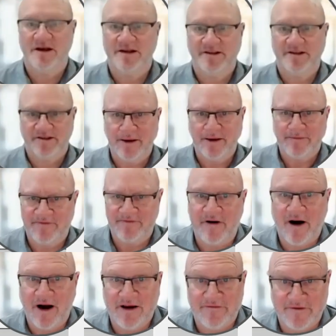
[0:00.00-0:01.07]
Step
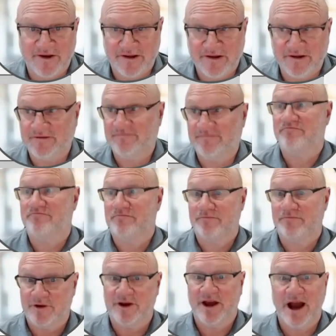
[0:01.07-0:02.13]
5 is
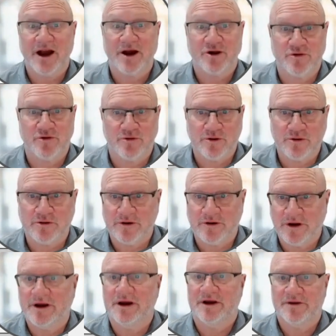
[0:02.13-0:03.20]
the actual
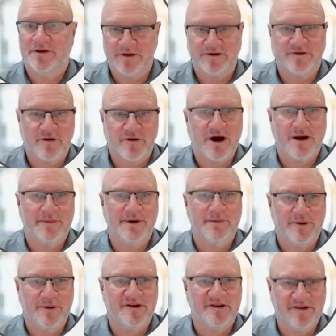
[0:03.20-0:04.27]
describe
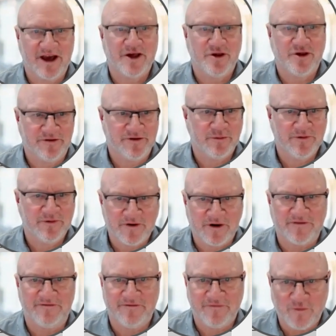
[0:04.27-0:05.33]
image section. So we've
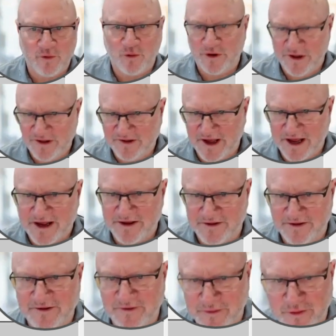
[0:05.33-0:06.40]
got 40 seconds
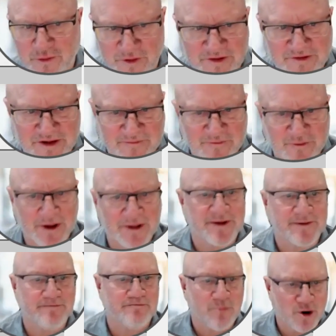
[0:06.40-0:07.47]
to do this, everyone, the
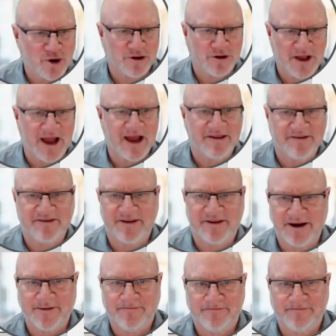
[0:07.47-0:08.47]
model answer.